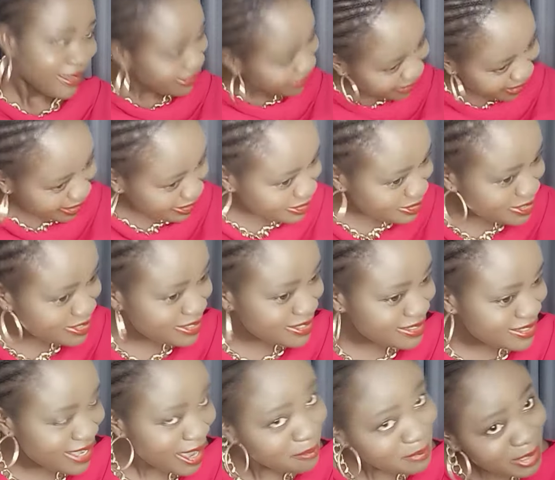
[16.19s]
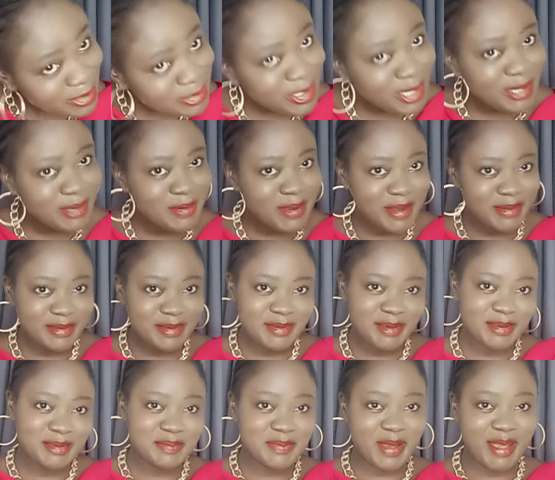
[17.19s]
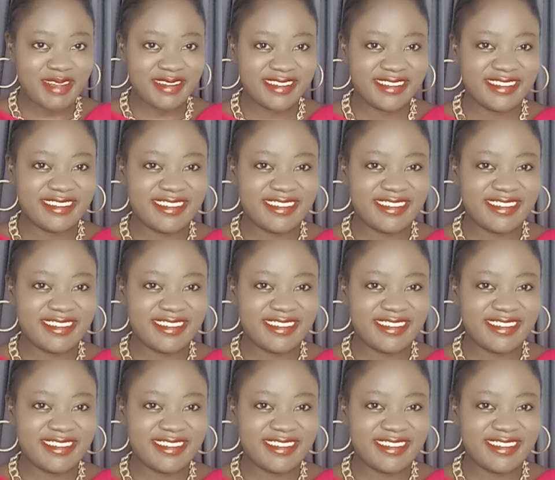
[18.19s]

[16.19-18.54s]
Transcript: Can you see? I'm actually wearing all black.